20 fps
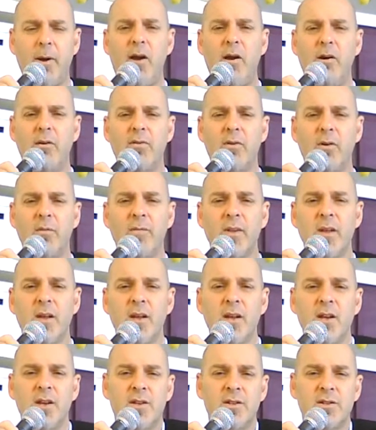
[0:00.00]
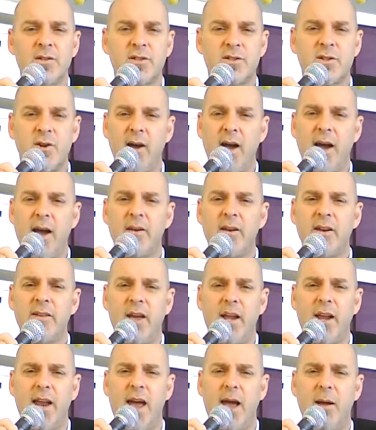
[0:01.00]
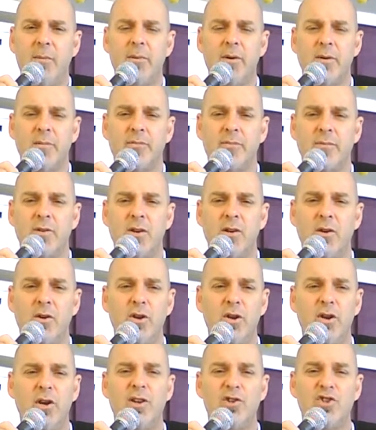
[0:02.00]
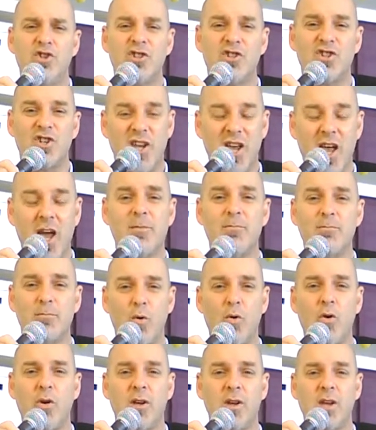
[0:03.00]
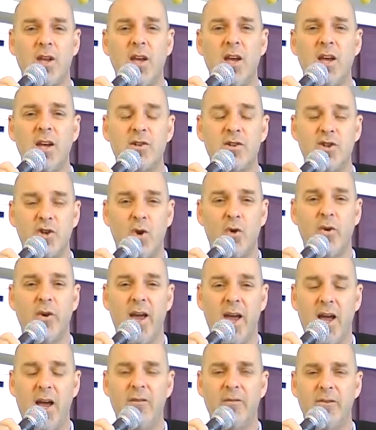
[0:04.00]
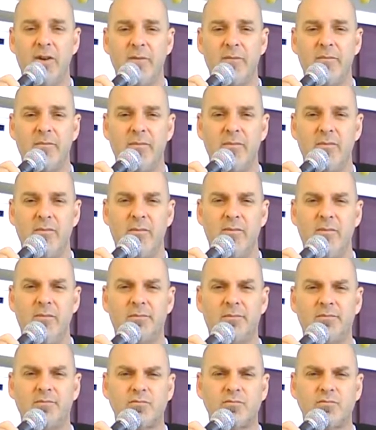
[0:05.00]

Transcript: Isn't that powerful? So, how did that happen? You know, you didn't just get born again to go to heaven.